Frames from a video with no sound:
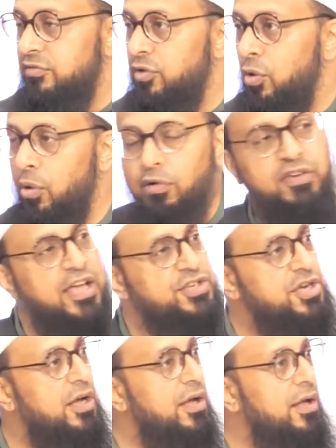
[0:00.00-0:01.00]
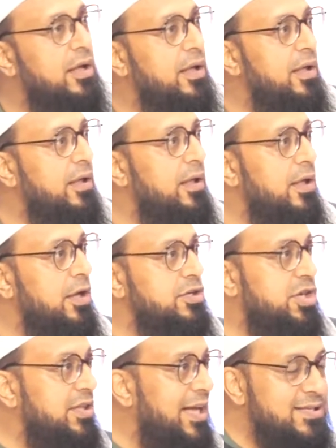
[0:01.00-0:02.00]
of the law of nature.
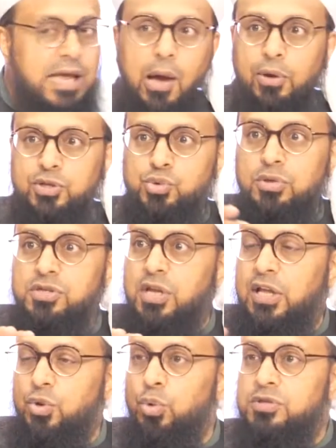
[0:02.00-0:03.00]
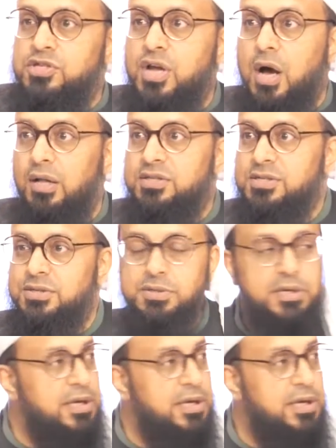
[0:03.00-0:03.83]
So that's how it all starts.